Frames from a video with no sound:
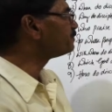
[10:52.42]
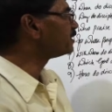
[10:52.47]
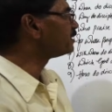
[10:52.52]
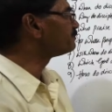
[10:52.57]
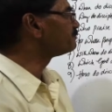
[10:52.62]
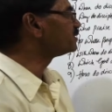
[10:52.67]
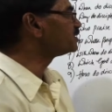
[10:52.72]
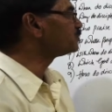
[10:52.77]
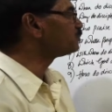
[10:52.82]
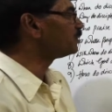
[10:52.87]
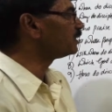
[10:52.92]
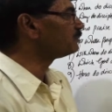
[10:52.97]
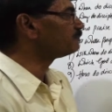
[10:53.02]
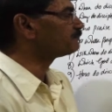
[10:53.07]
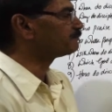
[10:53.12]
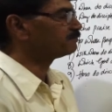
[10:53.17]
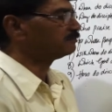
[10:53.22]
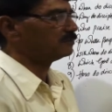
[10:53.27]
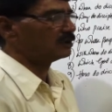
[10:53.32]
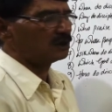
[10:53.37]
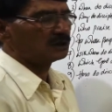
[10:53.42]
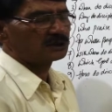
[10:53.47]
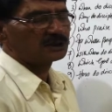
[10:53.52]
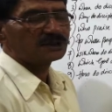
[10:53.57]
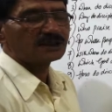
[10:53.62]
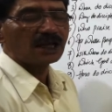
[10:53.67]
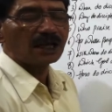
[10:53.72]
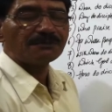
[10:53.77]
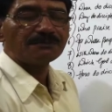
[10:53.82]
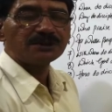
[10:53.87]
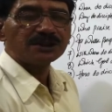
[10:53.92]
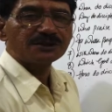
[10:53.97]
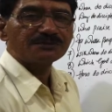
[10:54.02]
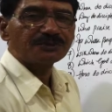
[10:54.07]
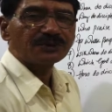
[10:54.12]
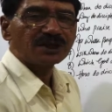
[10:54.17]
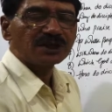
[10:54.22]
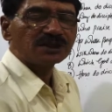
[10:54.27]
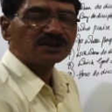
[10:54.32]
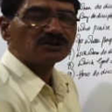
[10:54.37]
purpose will disciples
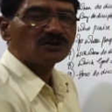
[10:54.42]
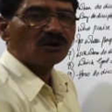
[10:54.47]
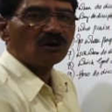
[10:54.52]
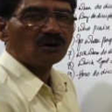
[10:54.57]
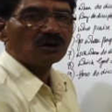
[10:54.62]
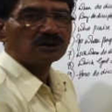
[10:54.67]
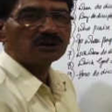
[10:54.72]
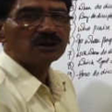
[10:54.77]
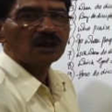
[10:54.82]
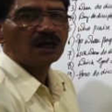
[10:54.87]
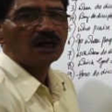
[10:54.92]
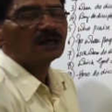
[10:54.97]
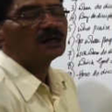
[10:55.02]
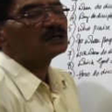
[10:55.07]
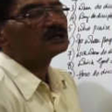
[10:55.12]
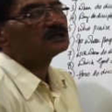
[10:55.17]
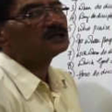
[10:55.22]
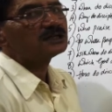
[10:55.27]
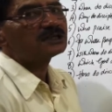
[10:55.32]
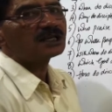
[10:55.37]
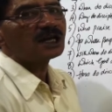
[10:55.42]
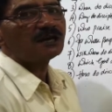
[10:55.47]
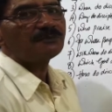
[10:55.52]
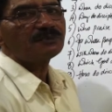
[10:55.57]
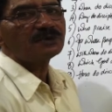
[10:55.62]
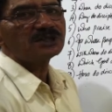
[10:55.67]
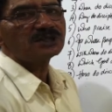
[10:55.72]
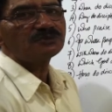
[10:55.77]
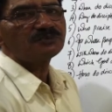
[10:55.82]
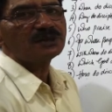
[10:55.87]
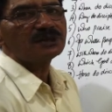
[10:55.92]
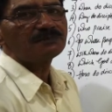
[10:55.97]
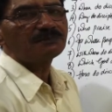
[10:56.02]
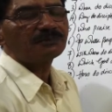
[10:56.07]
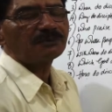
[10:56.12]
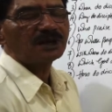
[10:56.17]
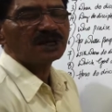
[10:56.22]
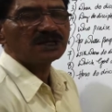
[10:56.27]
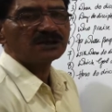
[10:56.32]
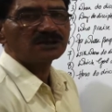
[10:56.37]
praise God? Disciples will
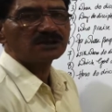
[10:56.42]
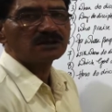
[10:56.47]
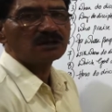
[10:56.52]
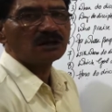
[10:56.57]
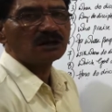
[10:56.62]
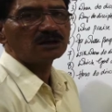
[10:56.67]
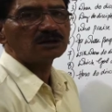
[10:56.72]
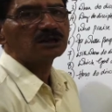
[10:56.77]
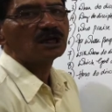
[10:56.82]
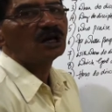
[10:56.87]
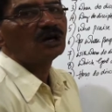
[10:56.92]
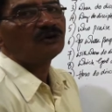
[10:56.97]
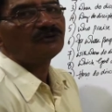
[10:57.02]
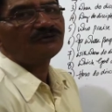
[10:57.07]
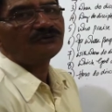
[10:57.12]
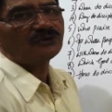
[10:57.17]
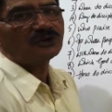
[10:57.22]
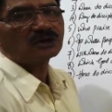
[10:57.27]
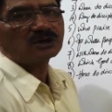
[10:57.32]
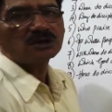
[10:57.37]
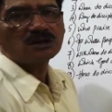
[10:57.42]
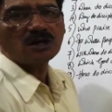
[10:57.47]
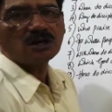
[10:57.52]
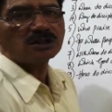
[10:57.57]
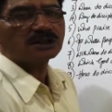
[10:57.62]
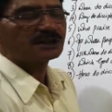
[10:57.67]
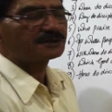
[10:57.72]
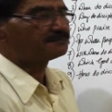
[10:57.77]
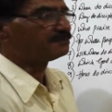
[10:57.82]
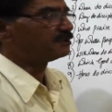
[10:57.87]
praise God for God's